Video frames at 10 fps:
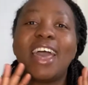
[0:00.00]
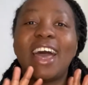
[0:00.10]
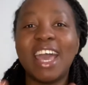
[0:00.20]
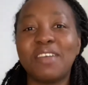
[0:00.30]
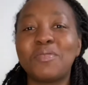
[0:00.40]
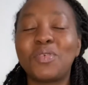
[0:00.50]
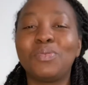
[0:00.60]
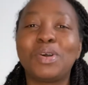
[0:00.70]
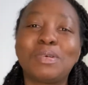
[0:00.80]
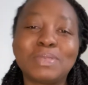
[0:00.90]
Hi
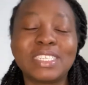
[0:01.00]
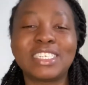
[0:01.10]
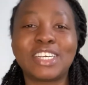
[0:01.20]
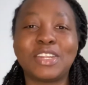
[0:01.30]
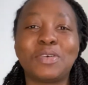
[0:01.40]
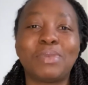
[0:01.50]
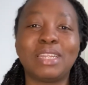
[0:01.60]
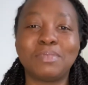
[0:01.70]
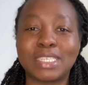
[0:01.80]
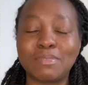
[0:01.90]
everyone, welcome to this channel. My
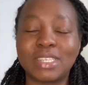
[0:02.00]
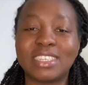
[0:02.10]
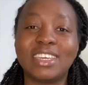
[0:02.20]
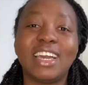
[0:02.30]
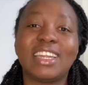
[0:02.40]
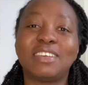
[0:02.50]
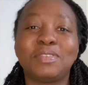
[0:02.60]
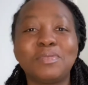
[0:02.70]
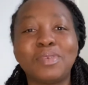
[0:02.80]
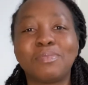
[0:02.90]
name is Yemisi and I
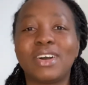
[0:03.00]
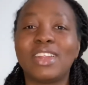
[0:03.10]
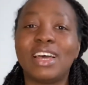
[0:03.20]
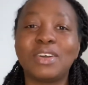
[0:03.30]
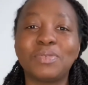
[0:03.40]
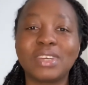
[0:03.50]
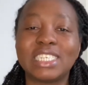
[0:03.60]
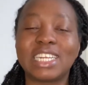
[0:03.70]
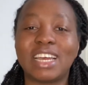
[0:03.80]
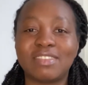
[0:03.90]
film about
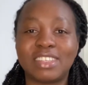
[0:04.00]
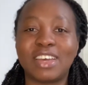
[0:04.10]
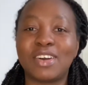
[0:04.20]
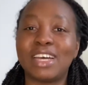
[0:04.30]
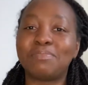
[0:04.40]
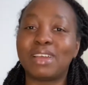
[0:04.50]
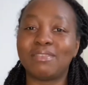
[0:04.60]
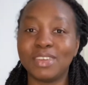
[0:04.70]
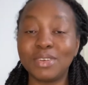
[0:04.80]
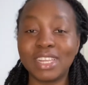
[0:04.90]
language, lifestyle and my
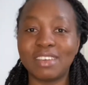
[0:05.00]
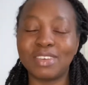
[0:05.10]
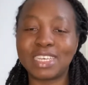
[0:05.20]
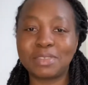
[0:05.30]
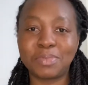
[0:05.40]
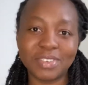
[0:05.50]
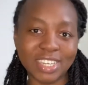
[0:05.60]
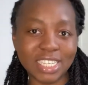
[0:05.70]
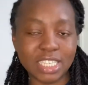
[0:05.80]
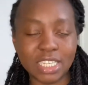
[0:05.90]
real life
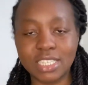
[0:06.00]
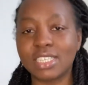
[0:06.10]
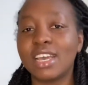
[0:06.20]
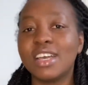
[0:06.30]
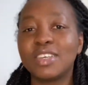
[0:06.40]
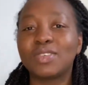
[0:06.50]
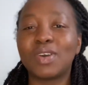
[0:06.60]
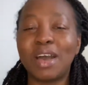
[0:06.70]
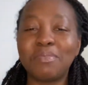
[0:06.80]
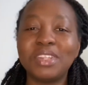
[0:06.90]
experiences.
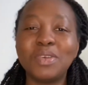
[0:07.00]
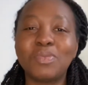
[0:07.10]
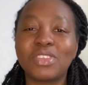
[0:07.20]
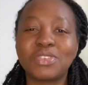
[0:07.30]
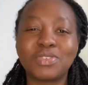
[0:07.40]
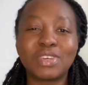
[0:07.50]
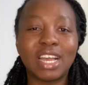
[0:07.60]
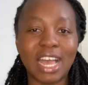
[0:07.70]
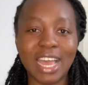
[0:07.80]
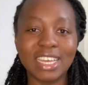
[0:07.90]
So happy new month to you
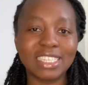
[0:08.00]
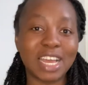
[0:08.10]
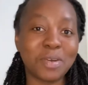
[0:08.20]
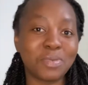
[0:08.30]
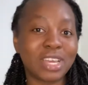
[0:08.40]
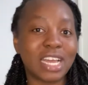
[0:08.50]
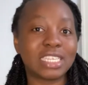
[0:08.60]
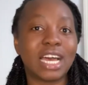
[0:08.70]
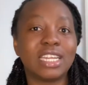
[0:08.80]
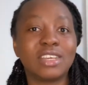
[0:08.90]
guys. I hope you guys
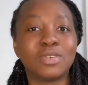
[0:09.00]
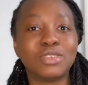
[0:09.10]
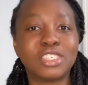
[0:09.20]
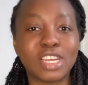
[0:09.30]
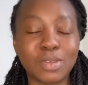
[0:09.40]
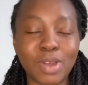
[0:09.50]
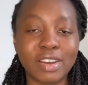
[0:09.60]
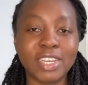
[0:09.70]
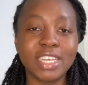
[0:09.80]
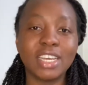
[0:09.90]
had a good
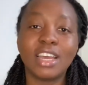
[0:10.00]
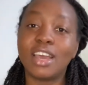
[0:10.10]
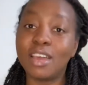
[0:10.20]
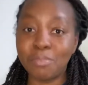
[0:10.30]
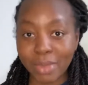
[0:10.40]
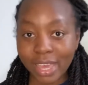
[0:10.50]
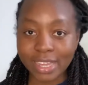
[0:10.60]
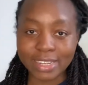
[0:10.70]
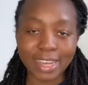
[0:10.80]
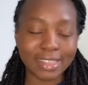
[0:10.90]
January.
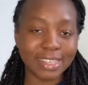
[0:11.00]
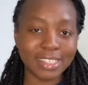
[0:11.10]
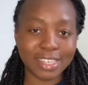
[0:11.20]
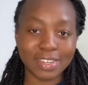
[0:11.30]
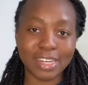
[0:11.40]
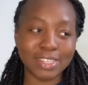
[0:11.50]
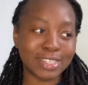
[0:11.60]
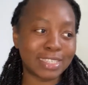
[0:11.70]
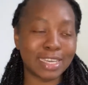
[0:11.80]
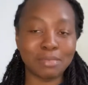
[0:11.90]
Man, I think January
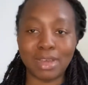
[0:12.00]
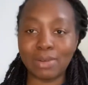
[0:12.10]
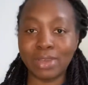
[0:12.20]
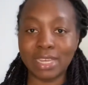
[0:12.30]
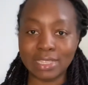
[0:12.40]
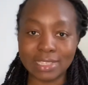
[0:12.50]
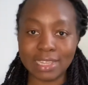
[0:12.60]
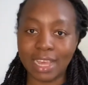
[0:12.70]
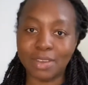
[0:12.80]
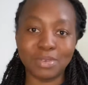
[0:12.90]
just came and went.
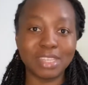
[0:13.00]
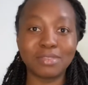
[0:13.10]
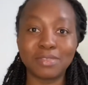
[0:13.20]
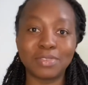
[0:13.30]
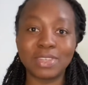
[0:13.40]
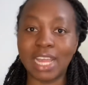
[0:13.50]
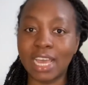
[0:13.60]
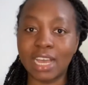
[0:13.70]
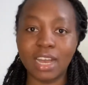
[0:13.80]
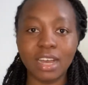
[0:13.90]
Like, we didn't even feel
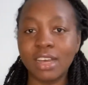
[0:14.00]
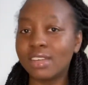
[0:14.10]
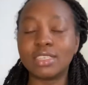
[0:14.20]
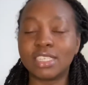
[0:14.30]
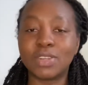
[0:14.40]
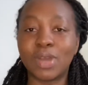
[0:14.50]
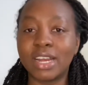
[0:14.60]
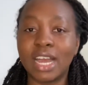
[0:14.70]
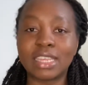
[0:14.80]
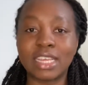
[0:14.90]
like
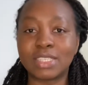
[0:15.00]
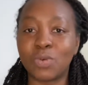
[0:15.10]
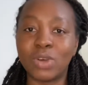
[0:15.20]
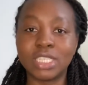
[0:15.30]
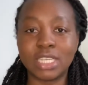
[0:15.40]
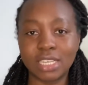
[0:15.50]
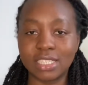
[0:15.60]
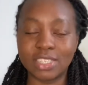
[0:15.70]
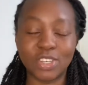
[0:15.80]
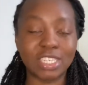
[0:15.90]
January had 31
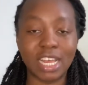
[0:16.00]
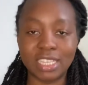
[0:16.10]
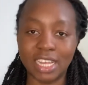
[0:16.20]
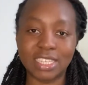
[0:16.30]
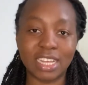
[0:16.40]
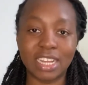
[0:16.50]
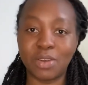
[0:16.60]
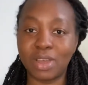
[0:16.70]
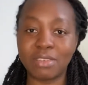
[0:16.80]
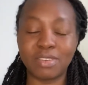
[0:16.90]
days, just like that, and
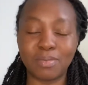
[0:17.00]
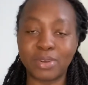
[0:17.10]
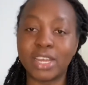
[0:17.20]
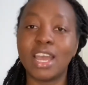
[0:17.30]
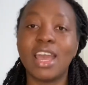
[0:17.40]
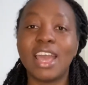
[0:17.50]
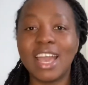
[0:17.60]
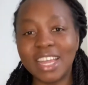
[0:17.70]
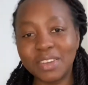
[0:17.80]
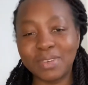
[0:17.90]
now we're in February.
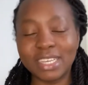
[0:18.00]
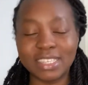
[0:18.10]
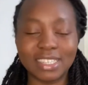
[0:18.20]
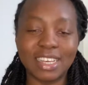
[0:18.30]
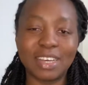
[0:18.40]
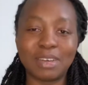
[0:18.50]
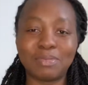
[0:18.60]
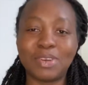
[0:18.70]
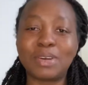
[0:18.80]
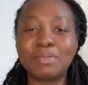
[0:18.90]
Anyways,
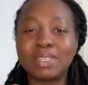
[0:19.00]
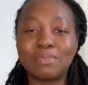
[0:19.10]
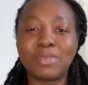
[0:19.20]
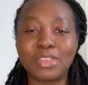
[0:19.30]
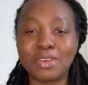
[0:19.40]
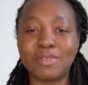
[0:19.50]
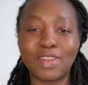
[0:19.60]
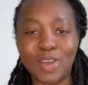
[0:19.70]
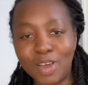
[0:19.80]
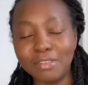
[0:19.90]
welcome to the month of
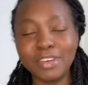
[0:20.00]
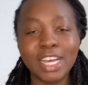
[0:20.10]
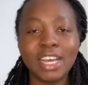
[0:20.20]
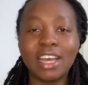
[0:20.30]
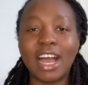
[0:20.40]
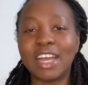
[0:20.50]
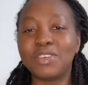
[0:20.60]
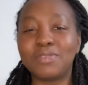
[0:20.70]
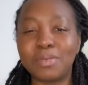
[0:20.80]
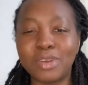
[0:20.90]
love. I
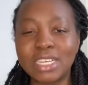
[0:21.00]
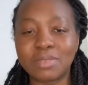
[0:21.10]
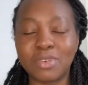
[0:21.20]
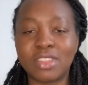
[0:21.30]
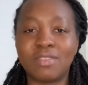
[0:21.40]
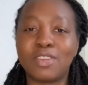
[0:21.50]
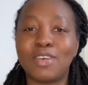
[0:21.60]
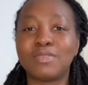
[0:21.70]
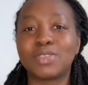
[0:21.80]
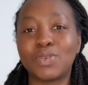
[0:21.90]
know February is the month of
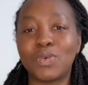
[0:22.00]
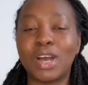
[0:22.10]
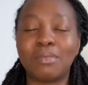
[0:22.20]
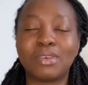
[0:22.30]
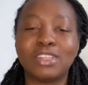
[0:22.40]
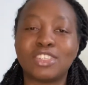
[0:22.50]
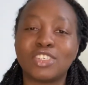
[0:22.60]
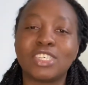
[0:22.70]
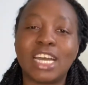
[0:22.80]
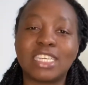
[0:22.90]
love, so I'm going to show
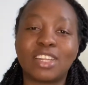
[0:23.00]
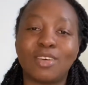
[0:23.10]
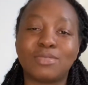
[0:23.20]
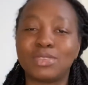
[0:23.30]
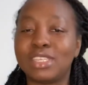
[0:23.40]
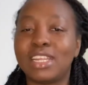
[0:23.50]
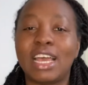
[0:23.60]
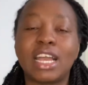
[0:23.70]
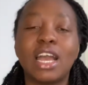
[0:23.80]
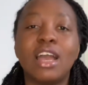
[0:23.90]
you guys love today.
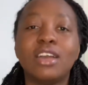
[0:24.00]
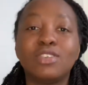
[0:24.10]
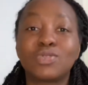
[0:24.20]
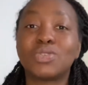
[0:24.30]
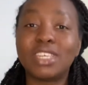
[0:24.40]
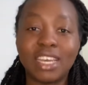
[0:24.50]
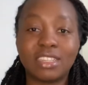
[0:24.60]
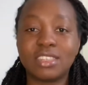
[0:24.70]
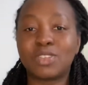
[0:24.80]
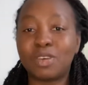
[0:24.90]
Like, today,
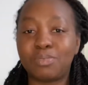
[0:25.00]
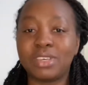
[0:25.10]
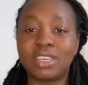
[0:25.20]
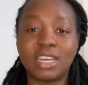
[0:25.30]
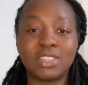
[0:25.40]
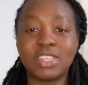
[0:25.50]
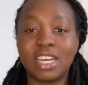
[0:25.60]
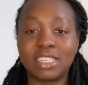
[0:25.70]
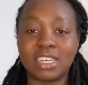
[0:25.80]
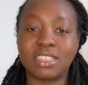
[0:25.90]
this topic, as you
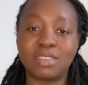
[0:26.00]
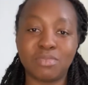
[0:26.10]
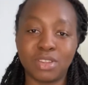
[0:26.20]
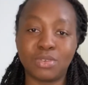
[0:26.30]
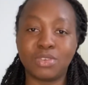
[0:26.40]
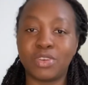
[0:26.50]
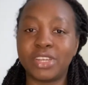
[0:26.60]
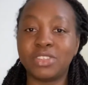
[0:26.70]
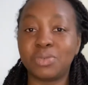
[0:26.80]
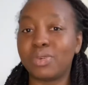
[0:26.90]
guys can see below, you
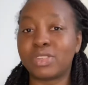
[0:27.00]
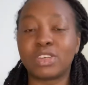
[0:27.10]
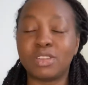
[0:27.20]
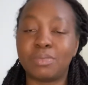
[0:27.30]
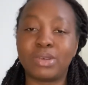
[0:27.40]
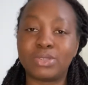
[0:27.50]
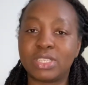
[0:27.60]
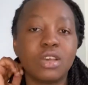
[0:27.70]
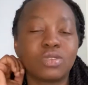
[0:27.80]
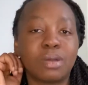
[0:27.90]
already know what we're talking about
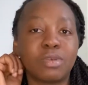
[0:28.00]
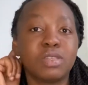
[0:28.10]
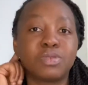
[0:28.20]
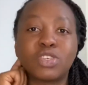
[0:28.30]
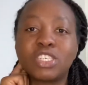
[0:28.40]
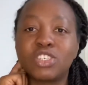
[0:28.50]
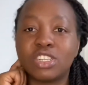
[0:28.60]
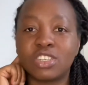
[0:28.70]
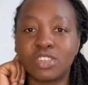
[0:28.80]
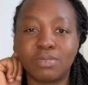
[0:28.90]
today. So I'm going to be touching on
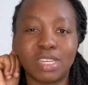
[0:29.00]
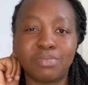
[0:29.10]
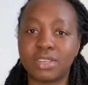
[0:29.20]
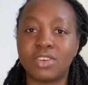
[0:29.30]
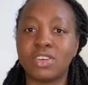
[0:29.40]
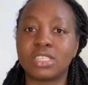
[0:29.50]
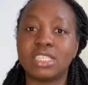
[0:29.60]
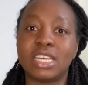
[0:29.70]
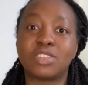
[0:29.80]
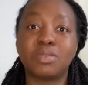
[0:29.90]
this subject because
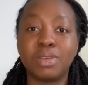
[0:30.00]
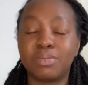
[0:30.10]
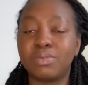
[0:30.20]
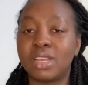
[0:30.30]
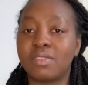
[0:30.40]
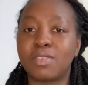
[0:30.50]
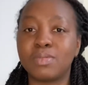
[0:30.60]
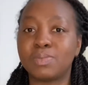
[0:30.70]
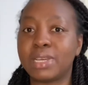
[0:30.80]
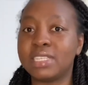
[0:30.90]
there are so many people that have come
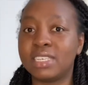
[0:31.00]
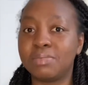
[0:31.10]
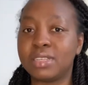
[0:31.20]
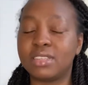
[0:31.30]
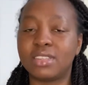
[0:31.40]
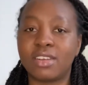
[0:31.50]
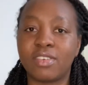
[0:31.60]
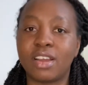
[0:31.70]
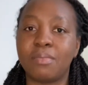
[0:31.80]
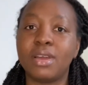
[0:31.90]
to my DM in
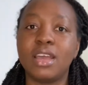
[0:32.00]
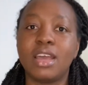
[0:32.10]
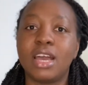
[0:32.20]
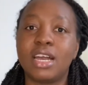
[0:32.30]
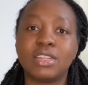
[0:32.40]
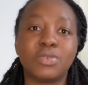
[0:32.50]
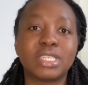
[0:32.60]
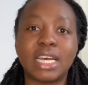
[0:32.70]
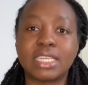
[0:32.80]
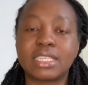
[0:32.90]
Instagram and they're
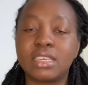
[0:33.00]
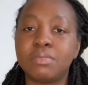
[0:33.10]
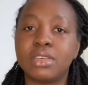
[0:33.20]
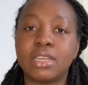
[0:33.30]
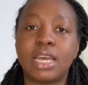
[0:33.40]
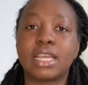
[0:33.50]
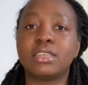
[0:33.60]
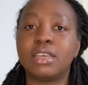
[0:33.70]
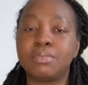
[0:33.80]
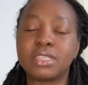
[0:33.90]
always asking me, like,
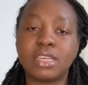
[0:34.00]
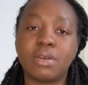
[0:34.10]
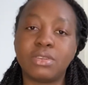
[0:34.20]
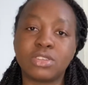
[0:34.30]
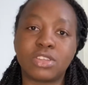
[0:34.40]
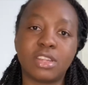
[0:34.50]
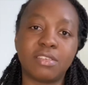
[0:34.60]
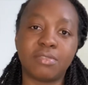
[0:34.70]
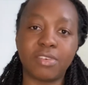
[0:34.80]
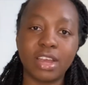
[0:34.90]
YMC, I want to study
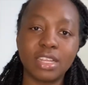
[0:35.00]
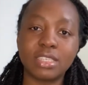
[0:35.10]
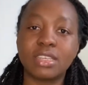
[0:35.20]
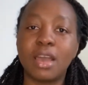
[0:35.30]
in France,